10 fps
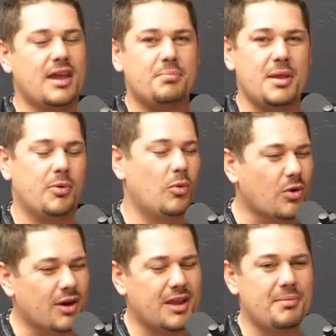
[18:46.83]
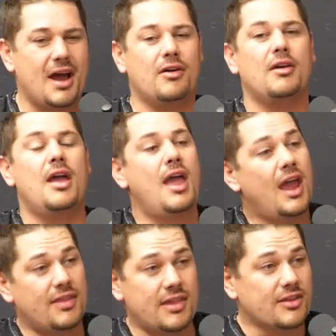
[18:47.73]
That people worry about.
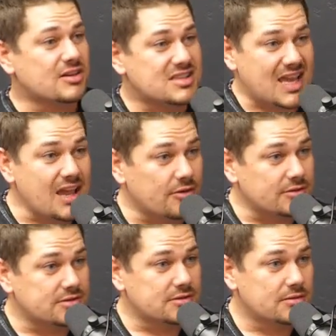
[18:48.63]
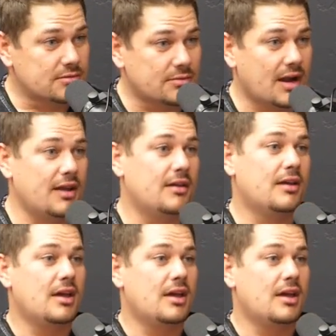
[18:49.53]
And then there's sales, right?